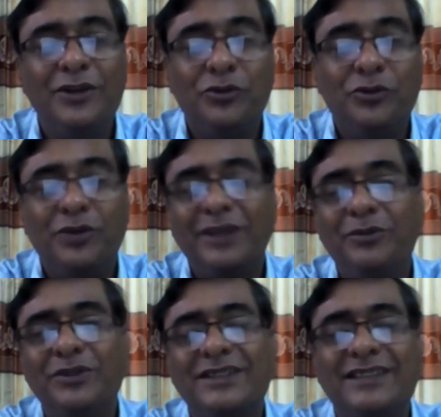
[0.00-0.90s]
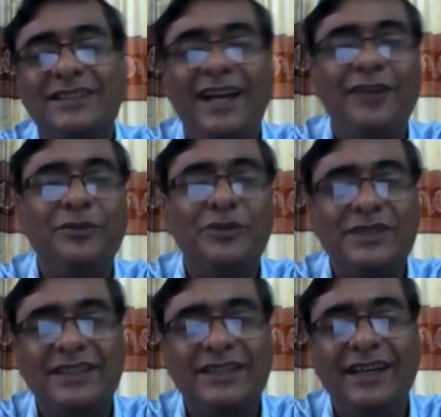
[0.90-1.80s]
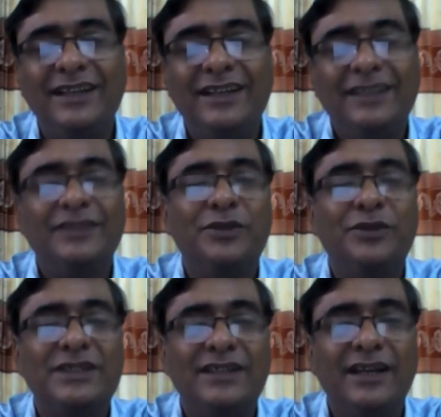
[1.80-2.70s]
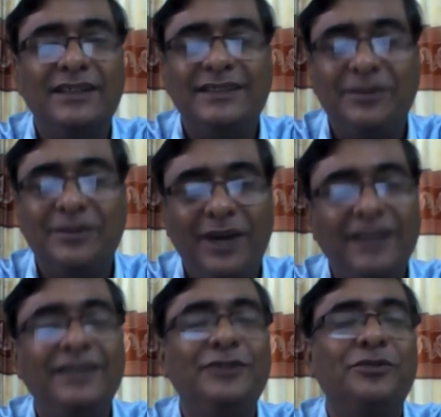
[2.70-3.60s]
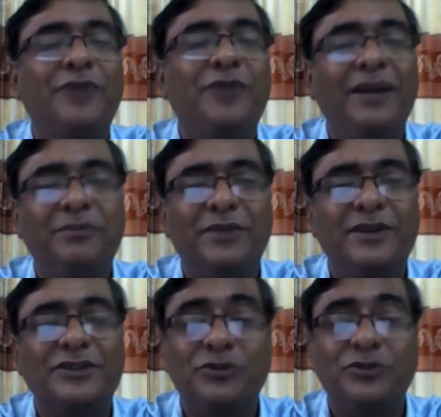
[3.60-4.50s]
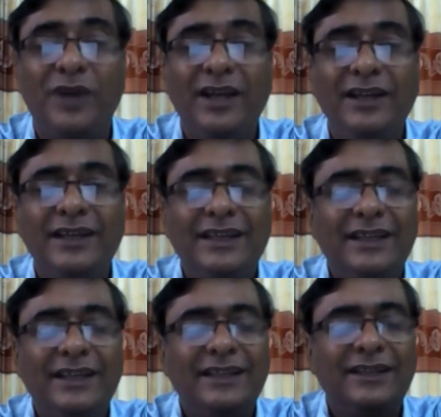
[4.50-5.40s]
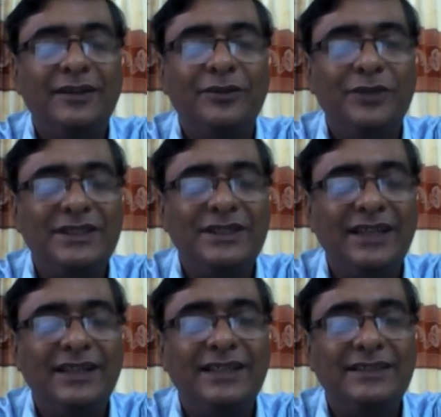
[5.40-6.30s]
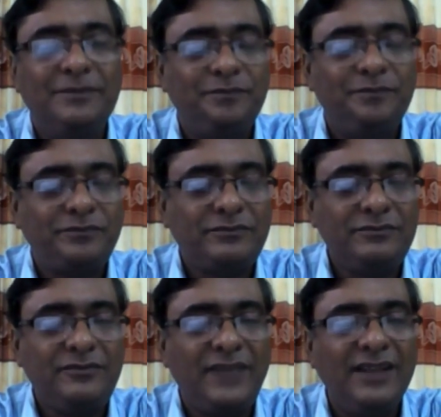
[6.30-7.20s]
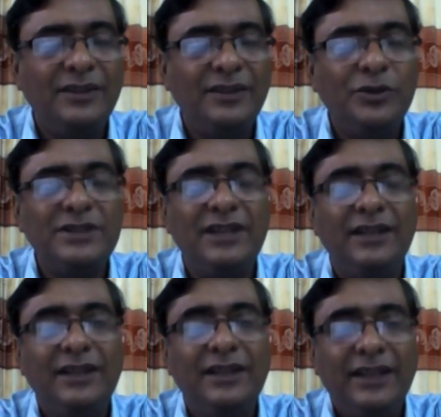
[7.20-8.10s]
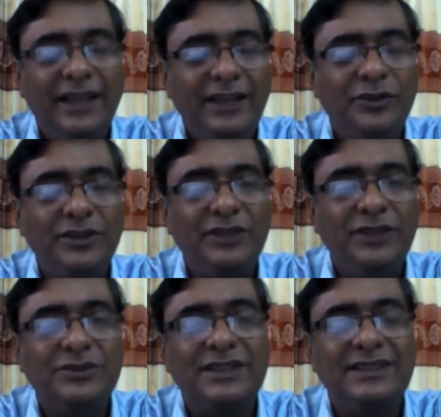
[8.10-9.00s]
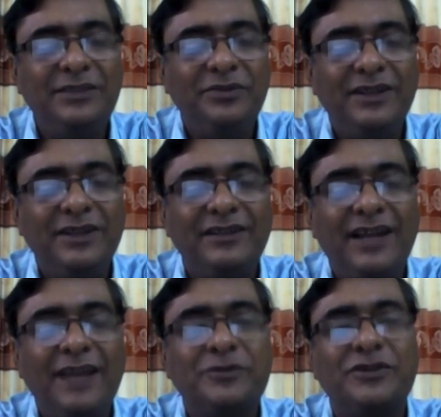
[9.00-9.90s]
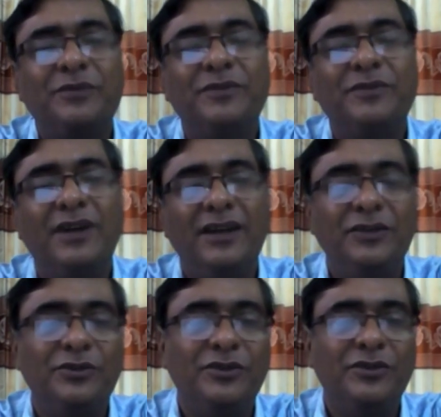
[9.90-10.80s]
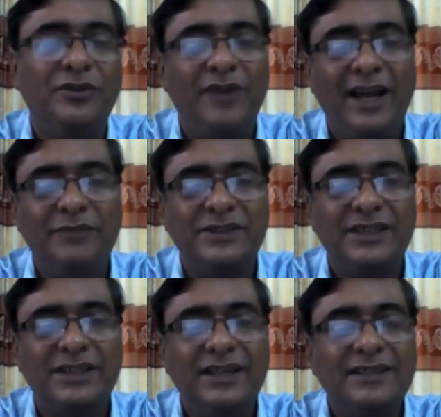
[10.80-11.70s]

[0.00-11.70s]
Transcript: What about the style of the Wasteland? The Wasteland is divided into 5 parts. Why? The Wasteland is In the Wasteland, Eliot uses different types of rhymes.